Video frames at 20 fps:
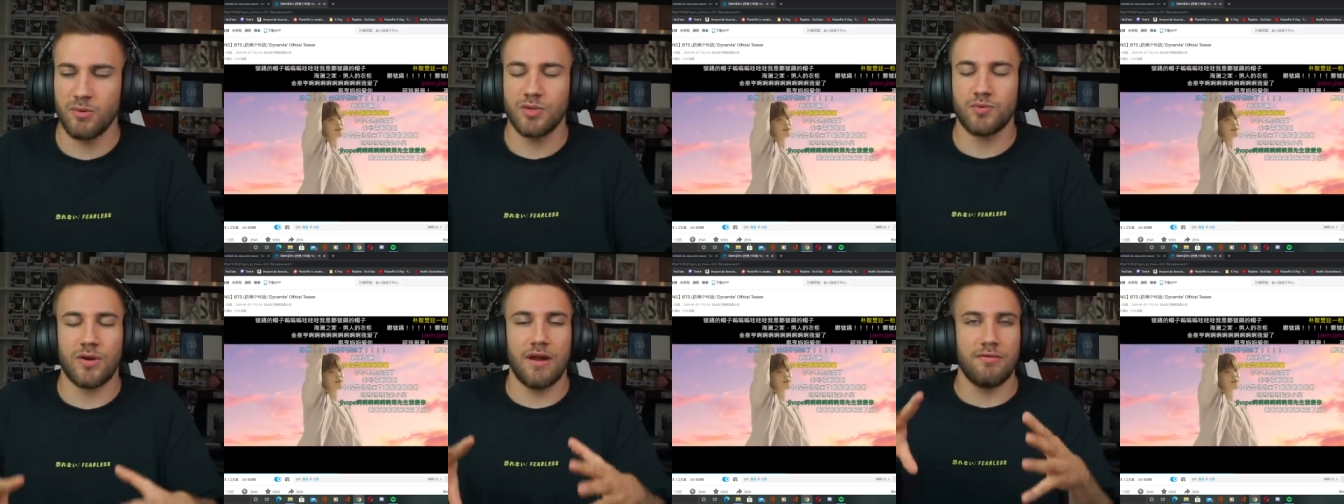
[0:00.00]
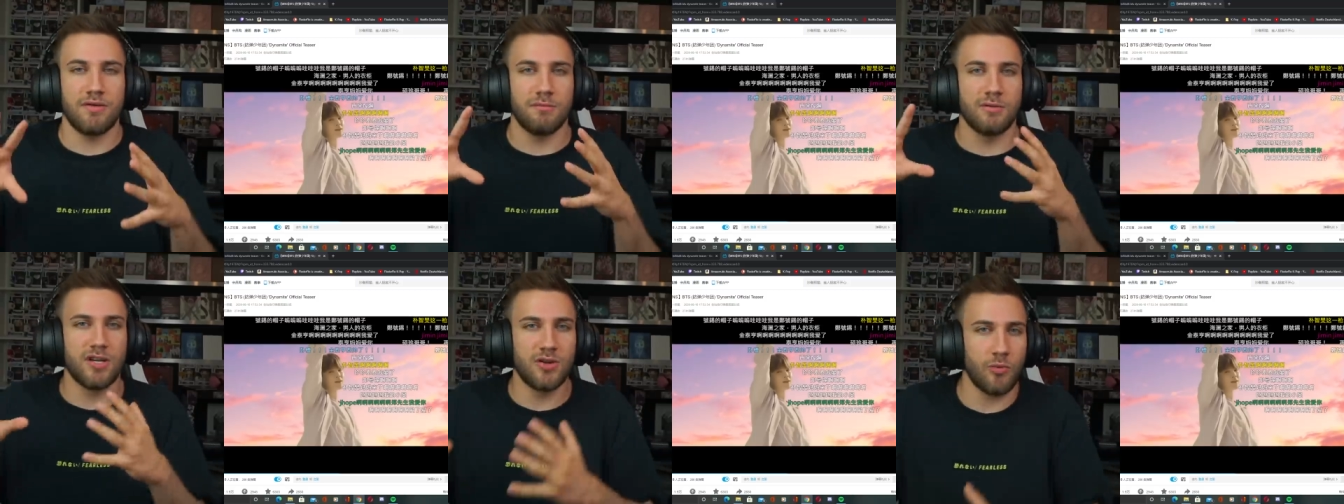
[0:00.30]
would
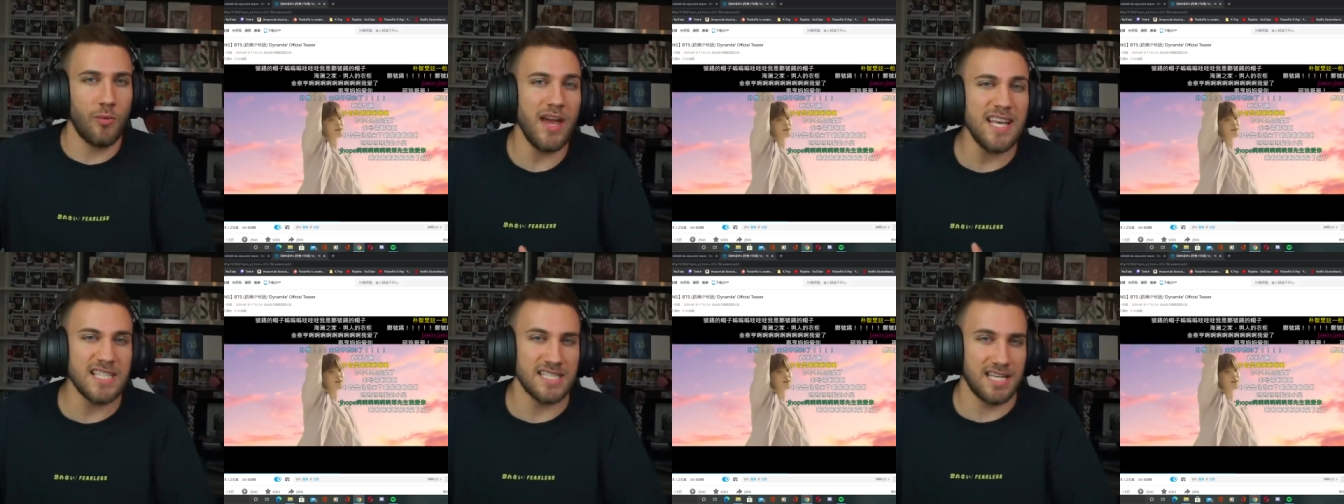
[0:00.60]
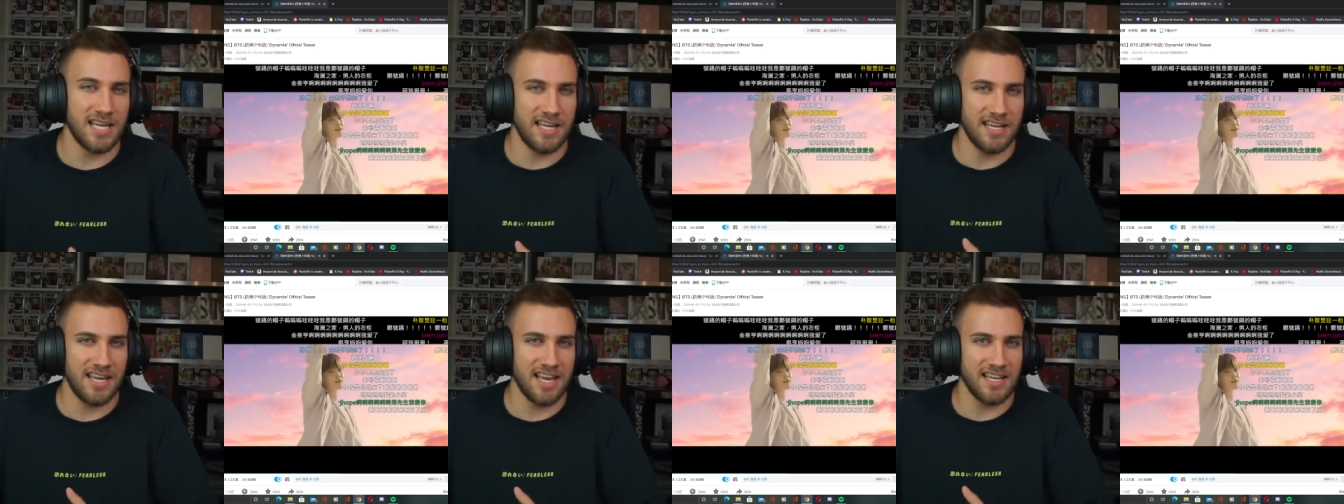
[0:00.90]
drive them
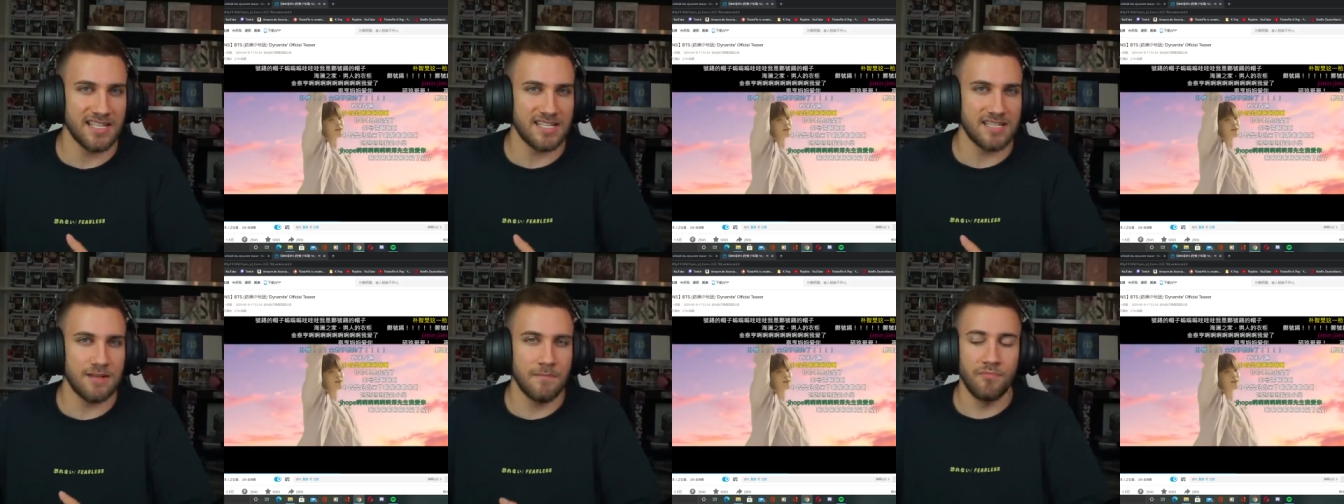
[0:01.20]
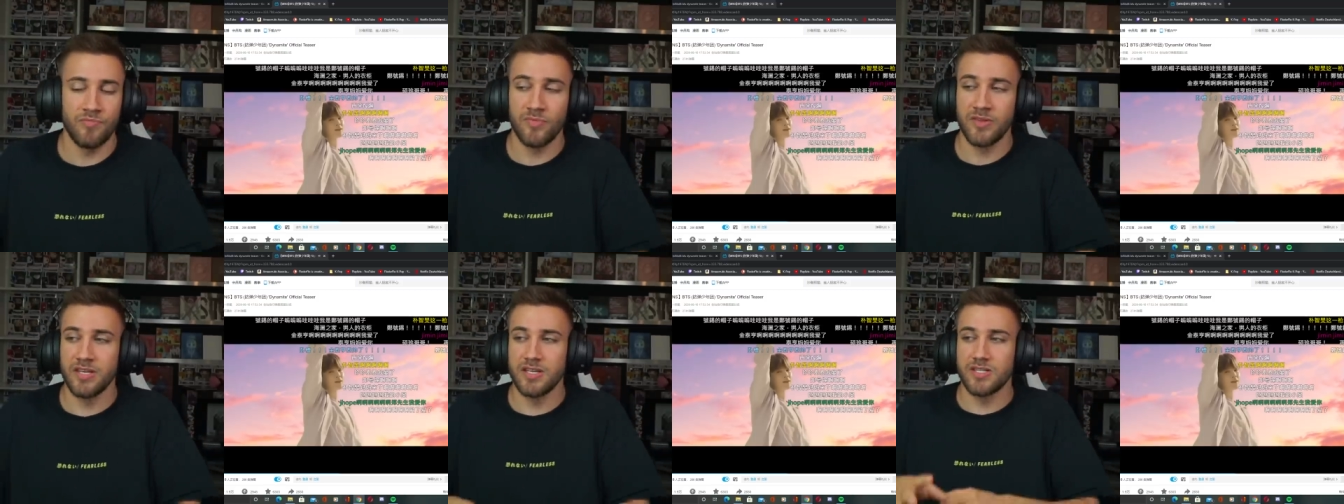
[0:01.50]
crazy, I guess.
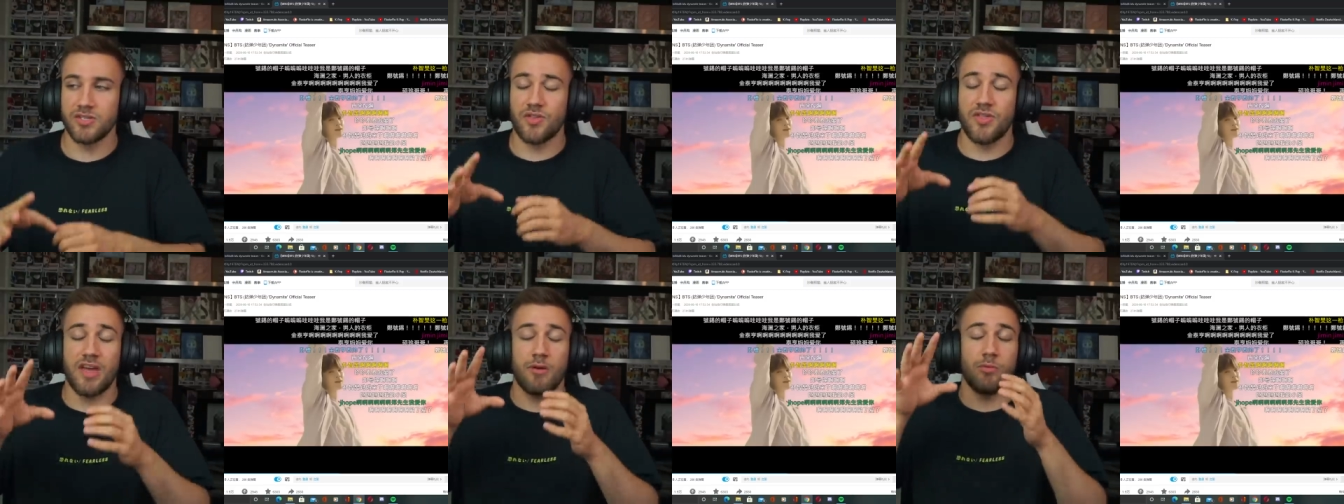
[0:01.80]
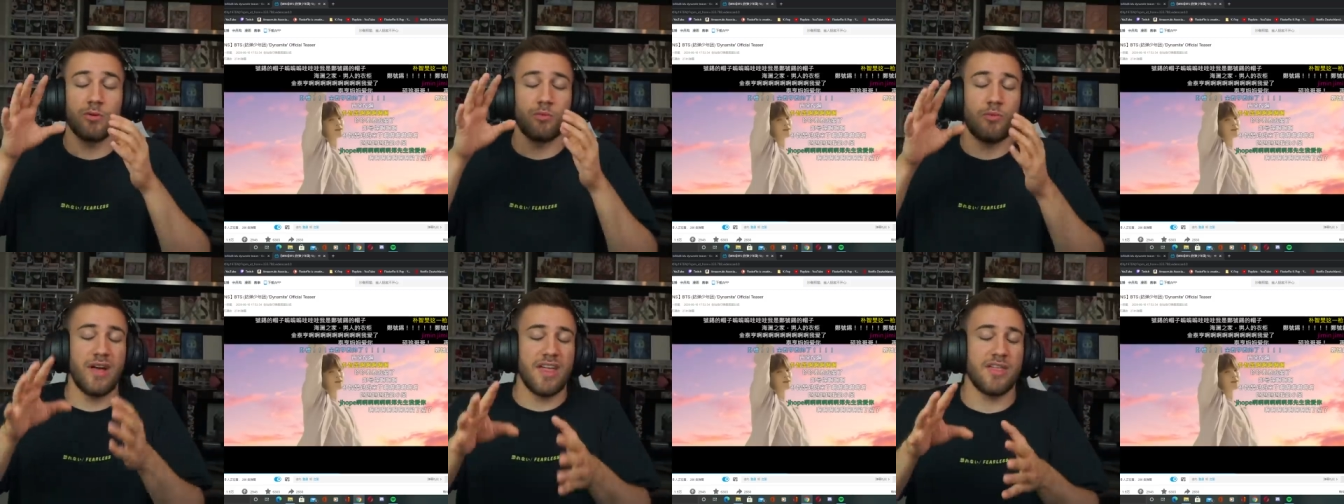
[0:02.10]
So they
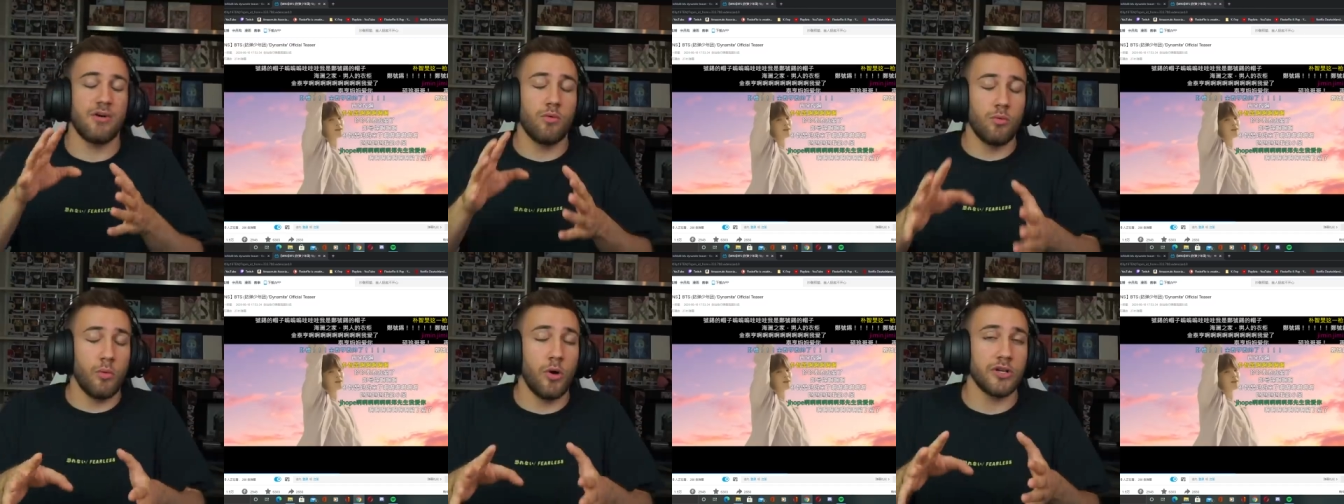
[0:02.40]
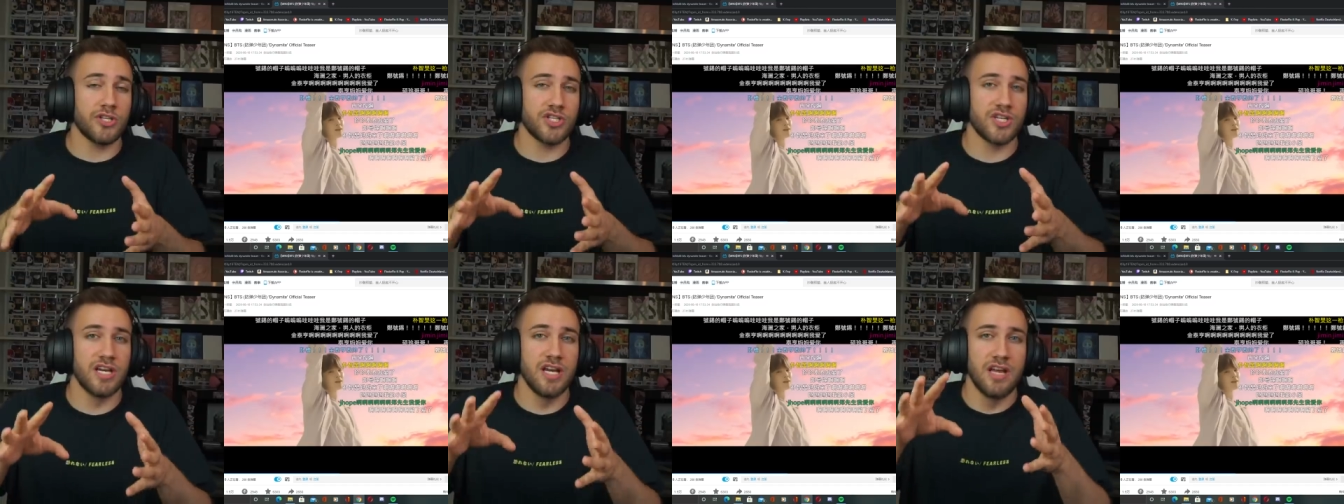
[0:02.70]
would rather
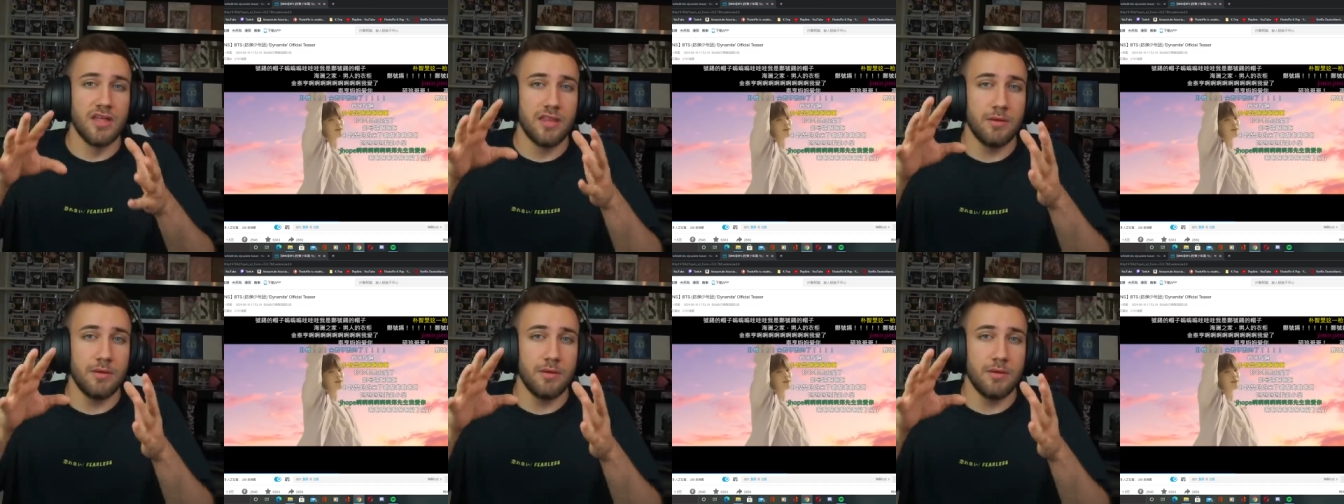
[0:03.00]
watch